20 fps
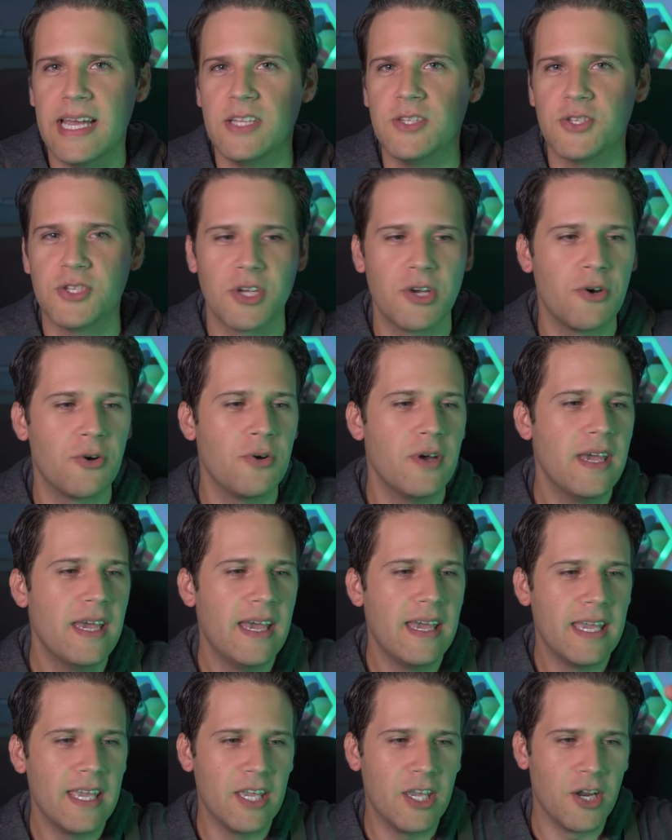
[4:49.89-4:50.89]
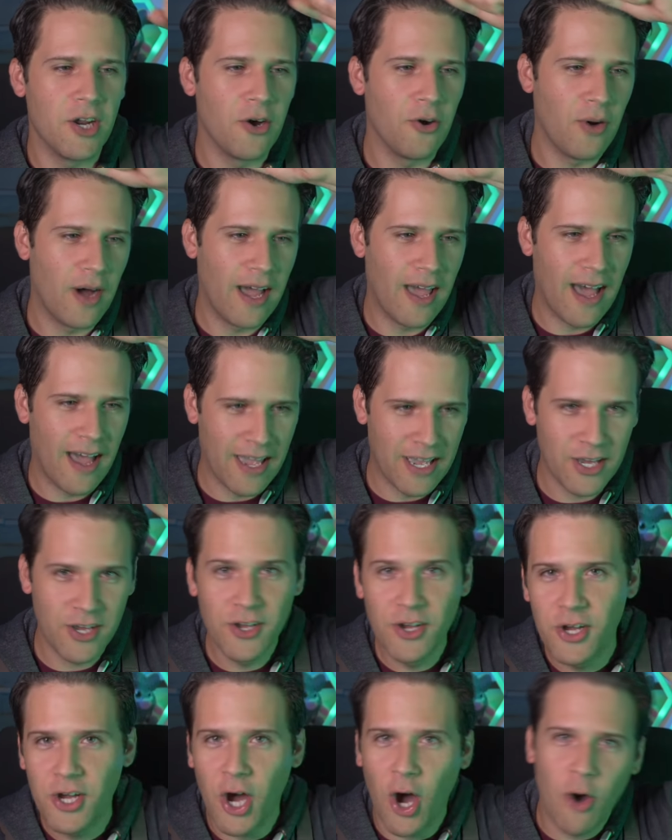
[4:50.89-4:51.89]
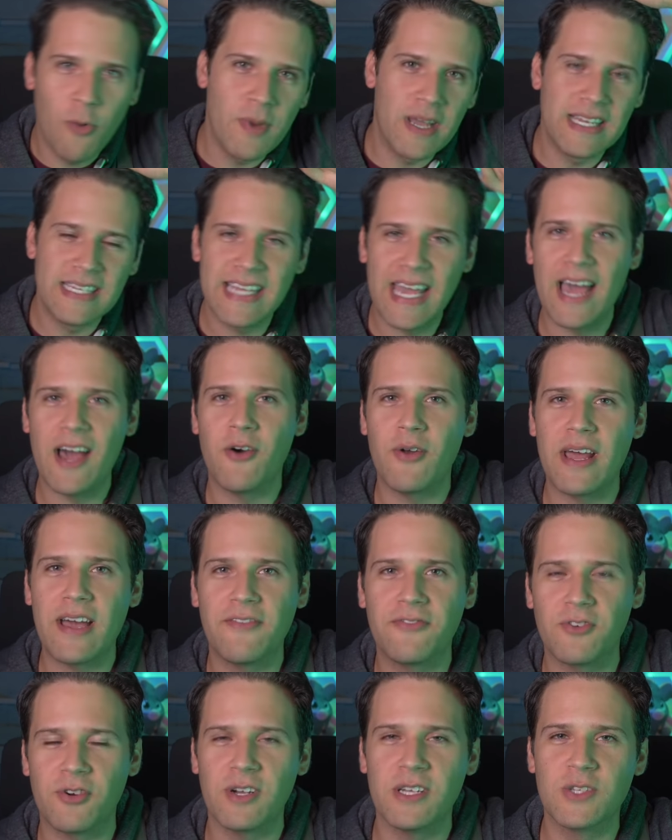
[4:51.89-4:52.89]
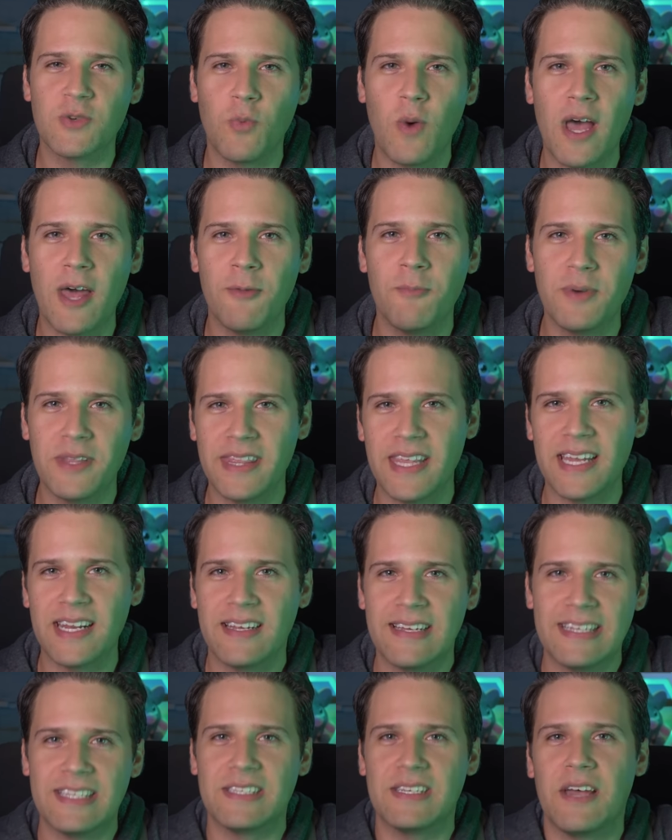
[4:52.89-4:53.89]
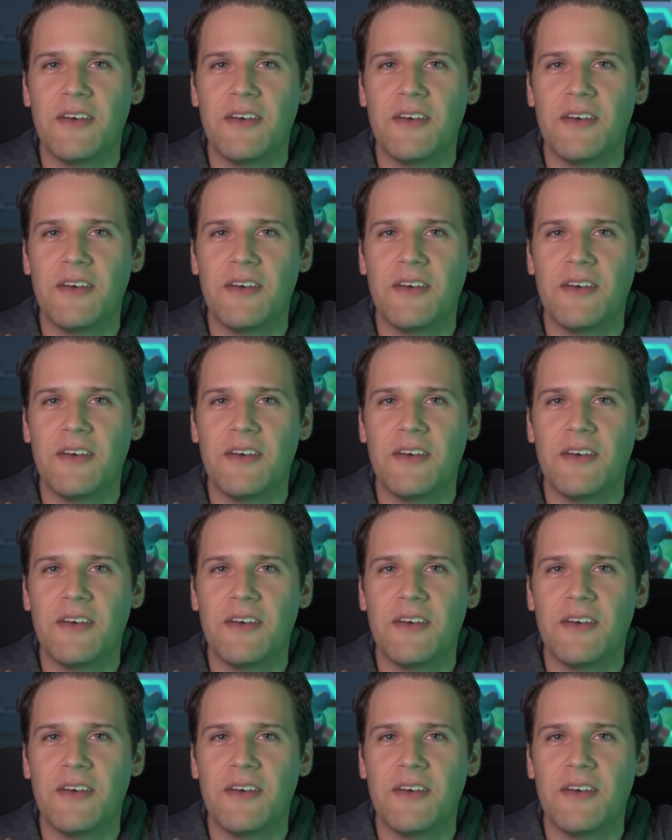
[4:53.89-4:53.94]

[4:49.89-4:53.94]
And so, you know, I, I comb it down after it's wet, but then as,